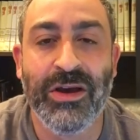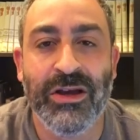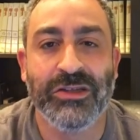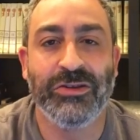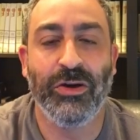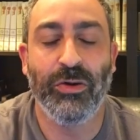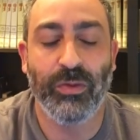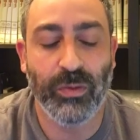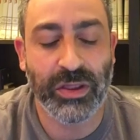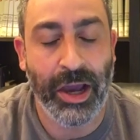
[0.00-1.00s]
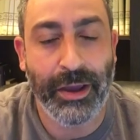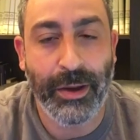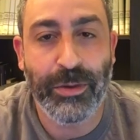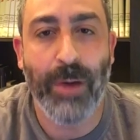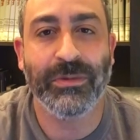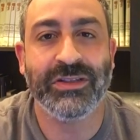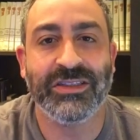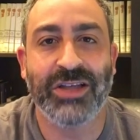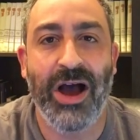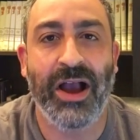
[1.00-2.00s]
So what the Hayom
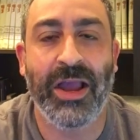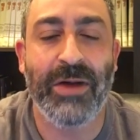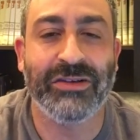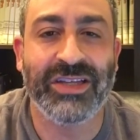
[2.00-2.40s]
is talking about